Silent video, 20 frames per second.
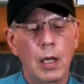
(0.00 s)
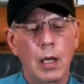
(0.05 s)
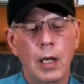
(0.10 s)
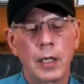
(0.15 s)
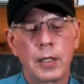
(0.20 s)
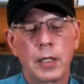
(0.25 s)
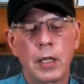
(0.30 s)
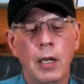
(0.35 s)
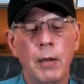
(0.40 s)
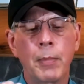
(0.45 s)

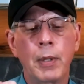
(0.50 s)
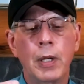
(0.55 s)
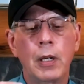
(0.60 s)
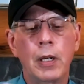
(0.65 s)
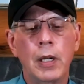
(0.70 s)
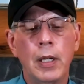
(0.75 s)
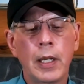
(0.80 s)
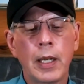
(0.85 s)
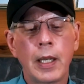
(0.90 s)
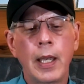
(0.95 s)
A
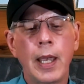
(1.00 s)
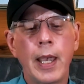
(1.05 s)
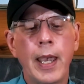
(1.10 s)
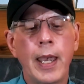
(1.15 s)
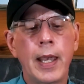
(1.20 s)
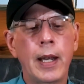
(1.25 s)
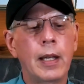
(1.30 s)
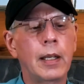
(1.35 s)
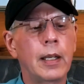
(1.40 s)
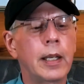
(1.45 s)
terminal hook
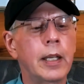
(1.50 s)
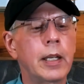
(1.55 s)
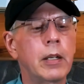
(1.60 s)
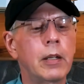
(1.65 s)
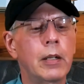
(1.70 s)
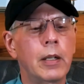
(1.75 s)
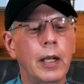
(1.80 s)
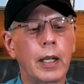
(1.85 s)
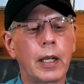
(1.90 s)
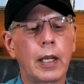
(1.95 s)
and a lead
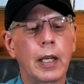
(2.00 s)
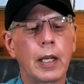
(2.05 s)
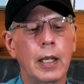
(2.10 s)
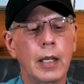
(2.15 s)
hook.